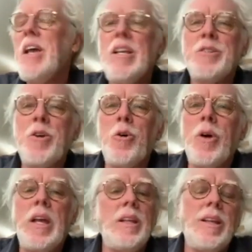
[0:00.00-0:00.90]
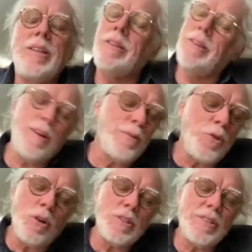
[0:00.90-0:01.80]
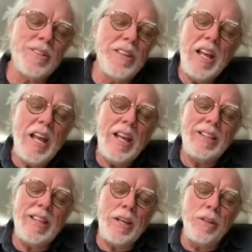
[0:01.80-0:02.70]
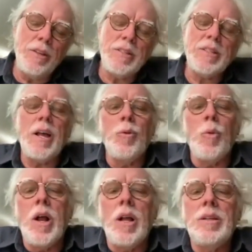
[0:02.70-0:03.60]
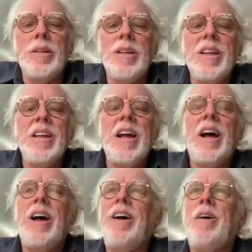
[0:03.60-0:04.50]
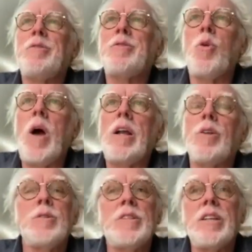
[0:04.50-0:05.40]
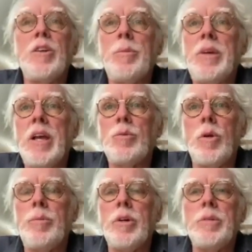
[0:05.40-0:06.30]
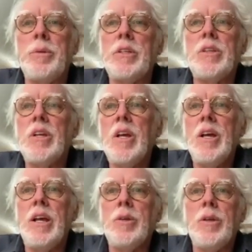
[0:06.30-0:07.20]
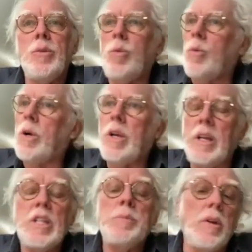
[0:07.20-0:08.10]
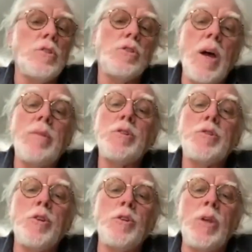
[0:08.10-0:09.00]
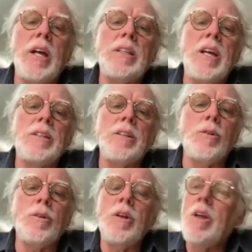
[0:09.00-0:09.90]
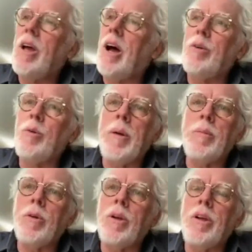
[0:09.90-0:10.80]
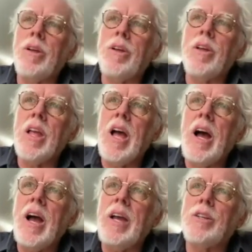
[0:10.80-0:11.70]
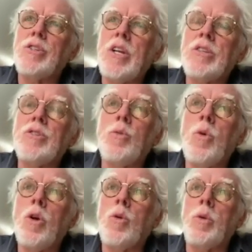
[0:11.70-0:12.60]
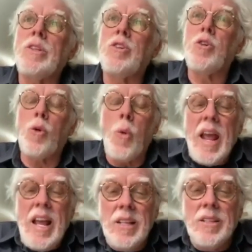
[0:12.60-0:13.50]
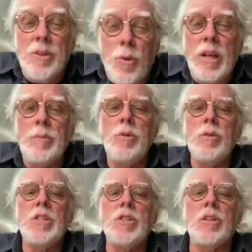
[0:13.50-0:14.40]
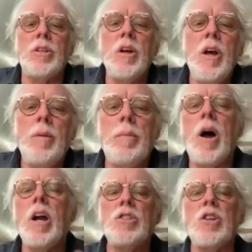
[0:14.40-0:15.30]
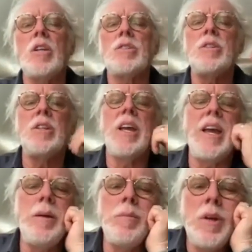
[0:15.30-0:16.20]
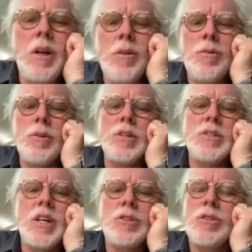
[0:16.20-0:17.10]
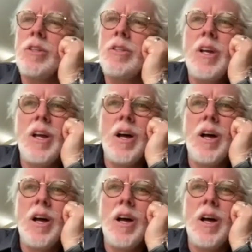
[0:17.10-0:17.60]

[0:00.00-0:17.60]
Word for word: So it, it, of course, yeah. it didn't sell well uh, so I closed that company at one point. But it, what an experience to have a studio like that, you know. Yeah. I remember uh, I had a chance to work with great, great musician. Mark Johnson came for a session.